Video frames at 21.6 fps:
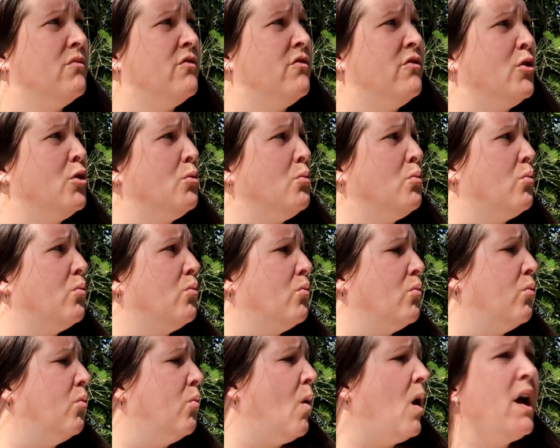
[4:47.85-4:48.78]
for
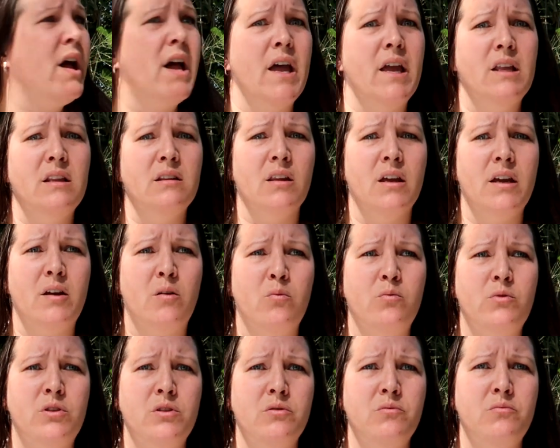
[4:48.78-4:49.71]
what?
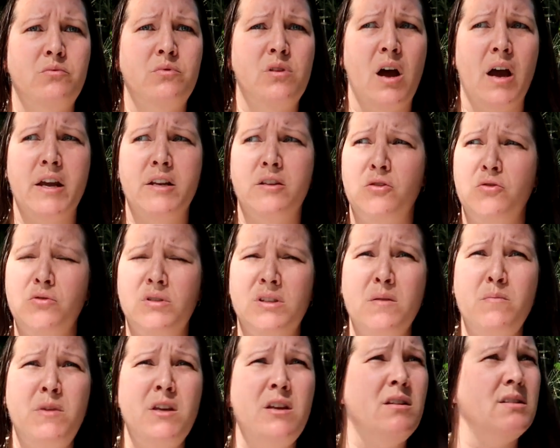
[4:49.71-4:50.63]
Like, did I do
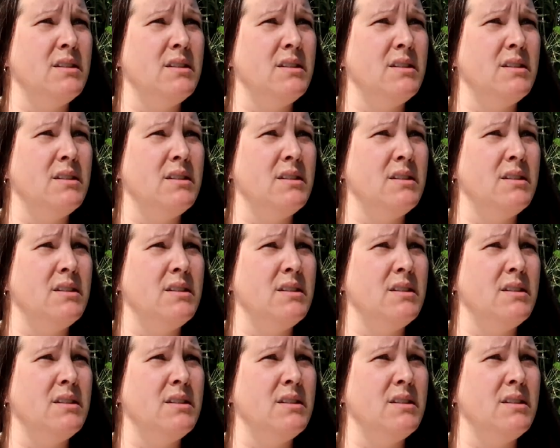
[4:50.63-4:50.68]
something?